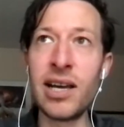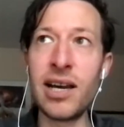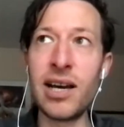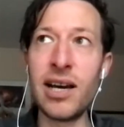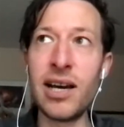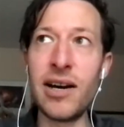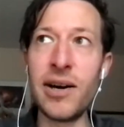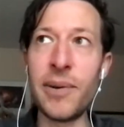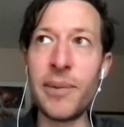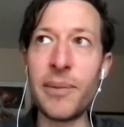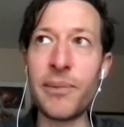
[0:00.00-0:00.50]

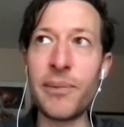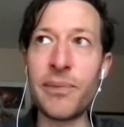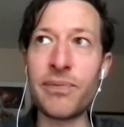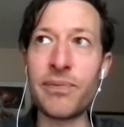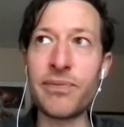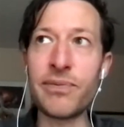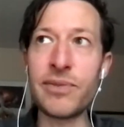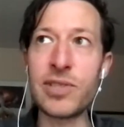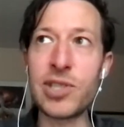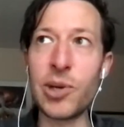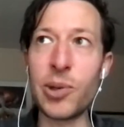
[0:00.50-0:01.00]

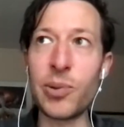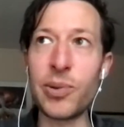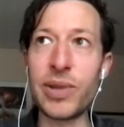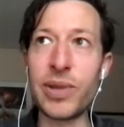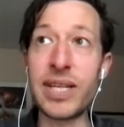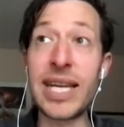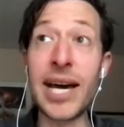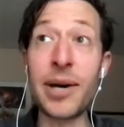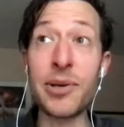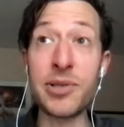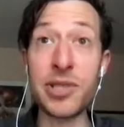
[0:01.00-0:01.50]
So
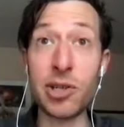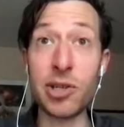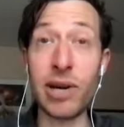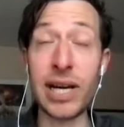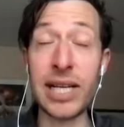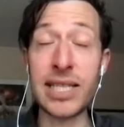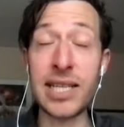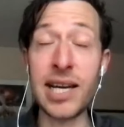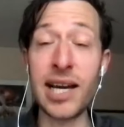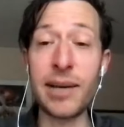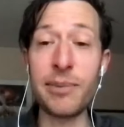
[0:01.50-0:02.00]
now's a
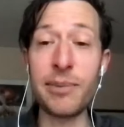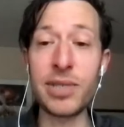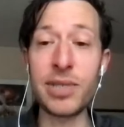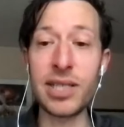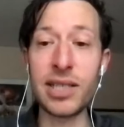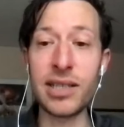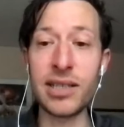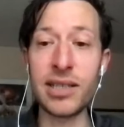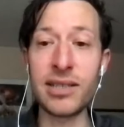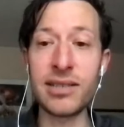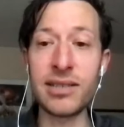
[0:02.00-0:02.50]
great time
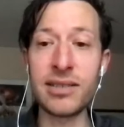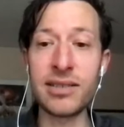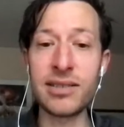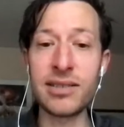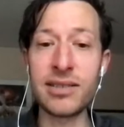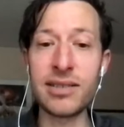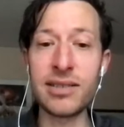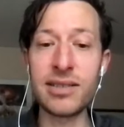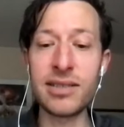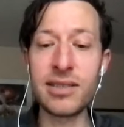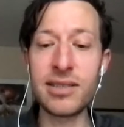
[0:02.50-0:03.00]
to
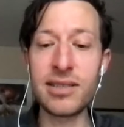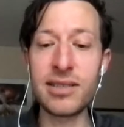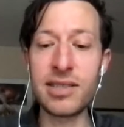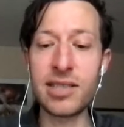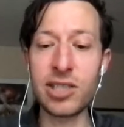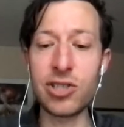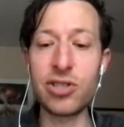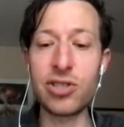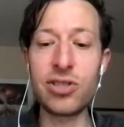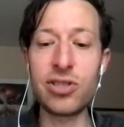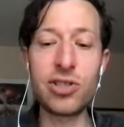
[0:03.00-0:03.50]

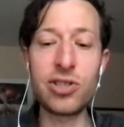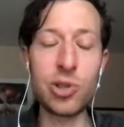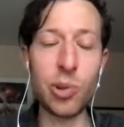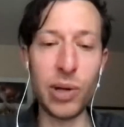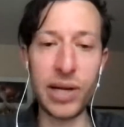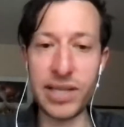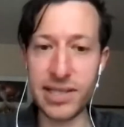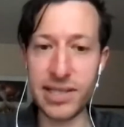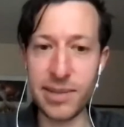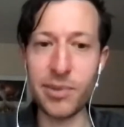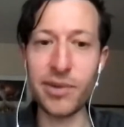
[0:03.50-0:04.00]

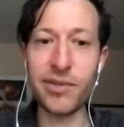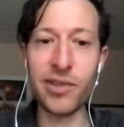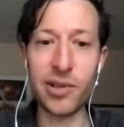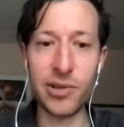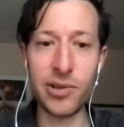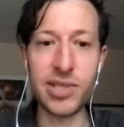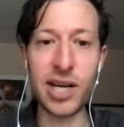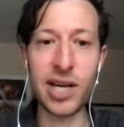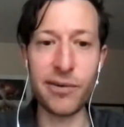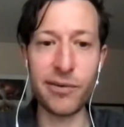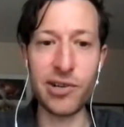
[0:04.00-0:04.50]
join some of
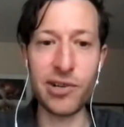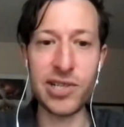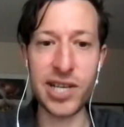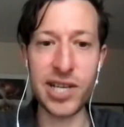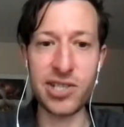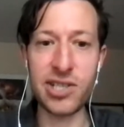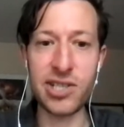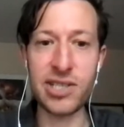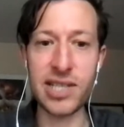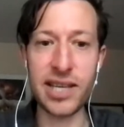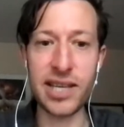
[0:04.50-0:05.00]
those
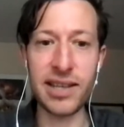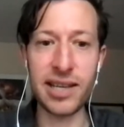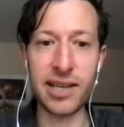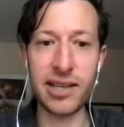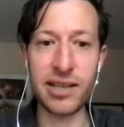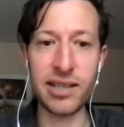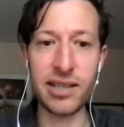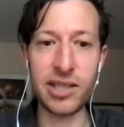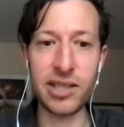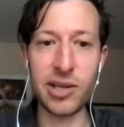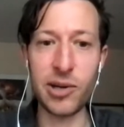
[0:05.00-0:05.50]
conversations. I think,
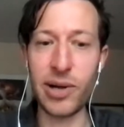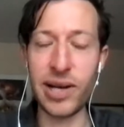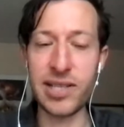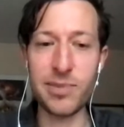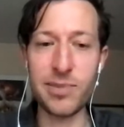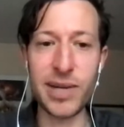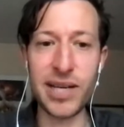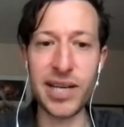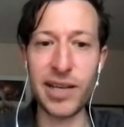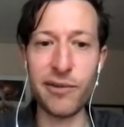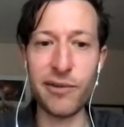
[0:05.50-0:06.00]
as
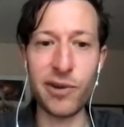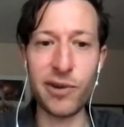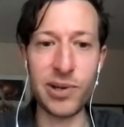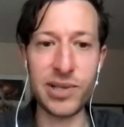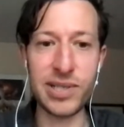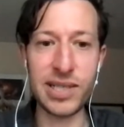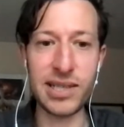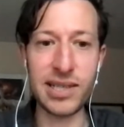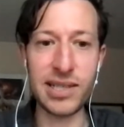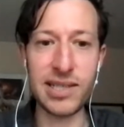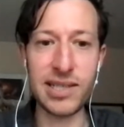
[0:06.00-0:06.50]
many
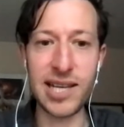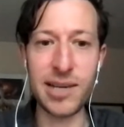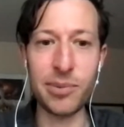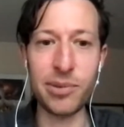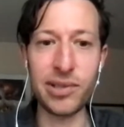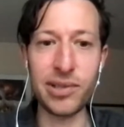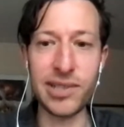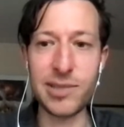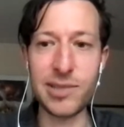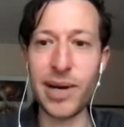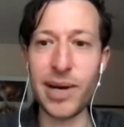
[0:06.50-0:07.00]
folks at the
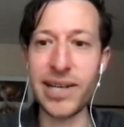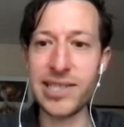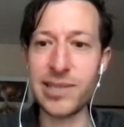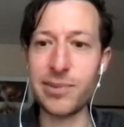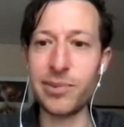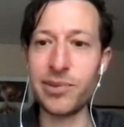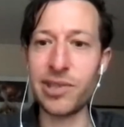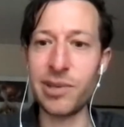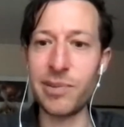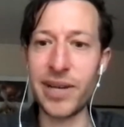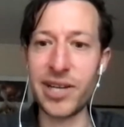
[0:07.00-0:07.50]
table as
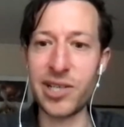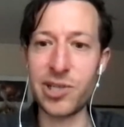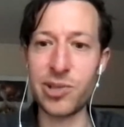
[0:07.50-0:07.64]
possible to make